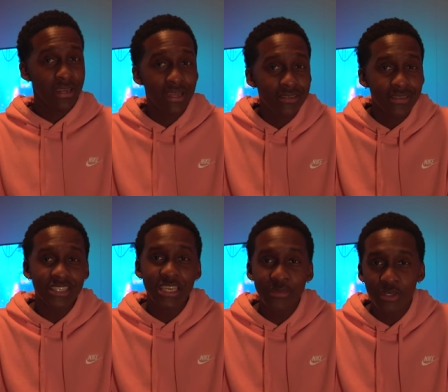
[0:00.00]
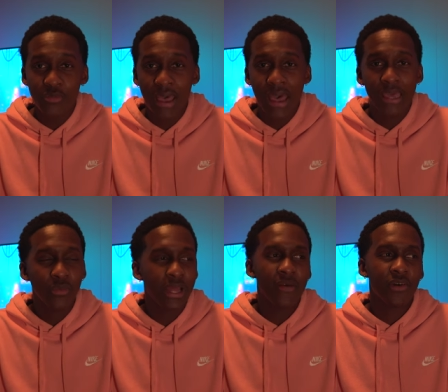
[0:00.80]
It doesn't seem too bad
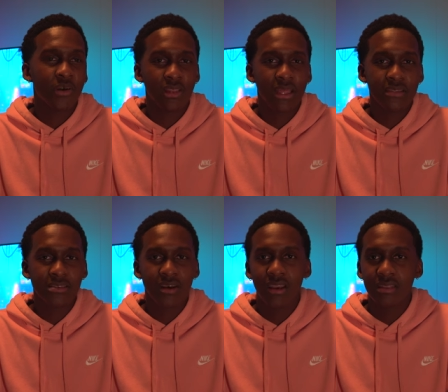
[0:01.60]
when I have all the lights on.